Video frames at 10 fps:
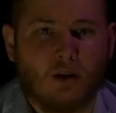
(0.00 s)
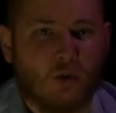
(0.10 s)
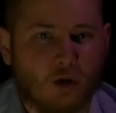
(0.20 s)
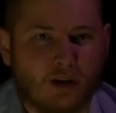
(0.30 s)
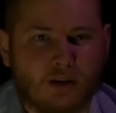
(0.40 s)

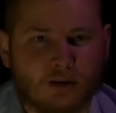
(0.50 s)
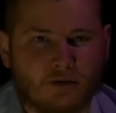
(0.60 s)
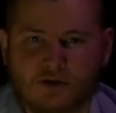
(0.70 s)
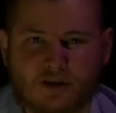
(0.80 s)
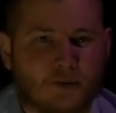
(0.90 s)
We
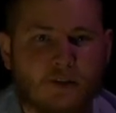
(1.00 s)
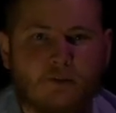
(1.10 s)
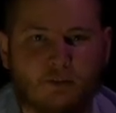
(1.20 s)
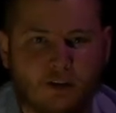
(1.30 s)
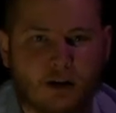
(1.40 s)
should be
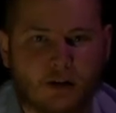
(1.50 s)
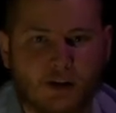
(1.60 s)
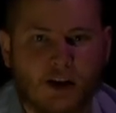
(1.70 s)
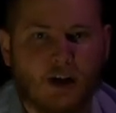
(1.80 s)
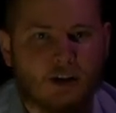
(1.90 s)
very